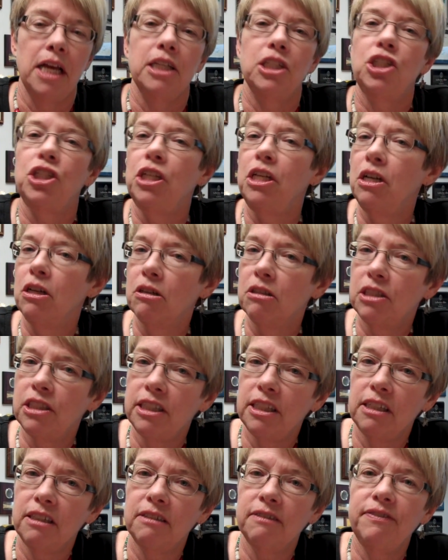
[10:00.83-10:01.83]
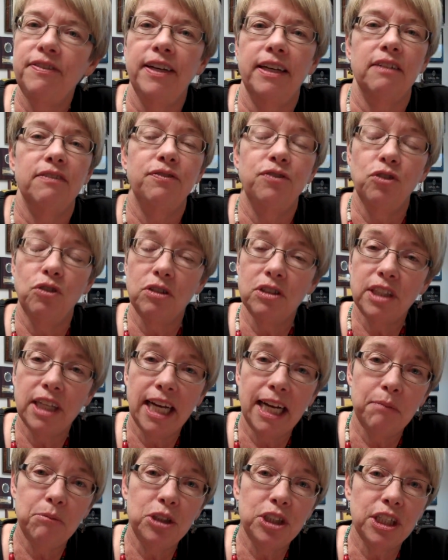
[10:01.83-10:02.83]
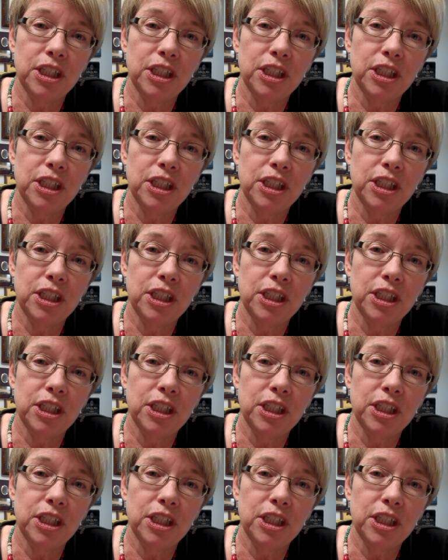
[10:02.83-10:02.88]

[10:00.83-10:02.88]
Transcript: She herself had a full-time